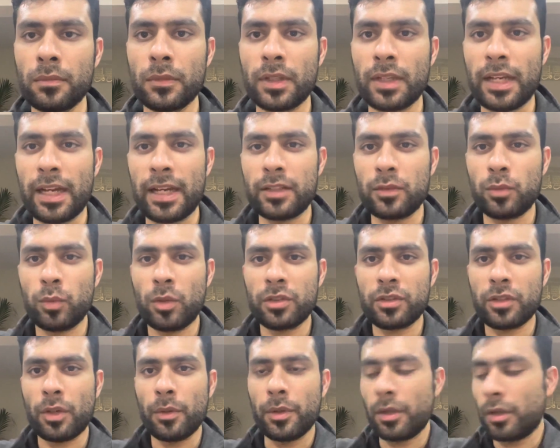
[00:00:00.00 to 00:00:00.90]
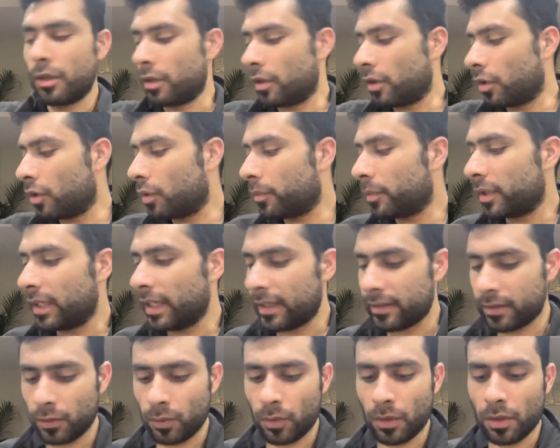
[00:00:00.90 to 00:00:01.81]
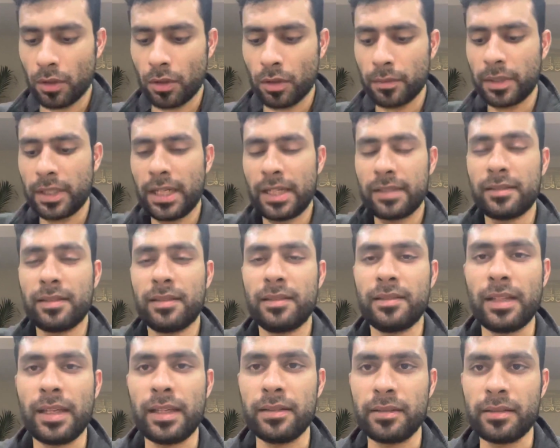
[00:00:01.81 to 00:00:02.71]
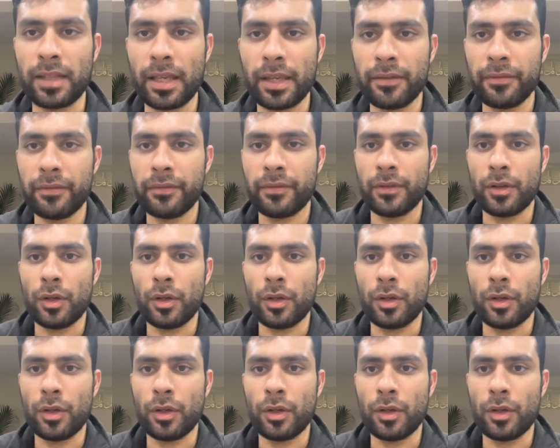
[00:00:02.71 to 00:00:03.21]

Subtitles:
Guys, what's going on? I hope you guys are well. I hope you guys are staying safe.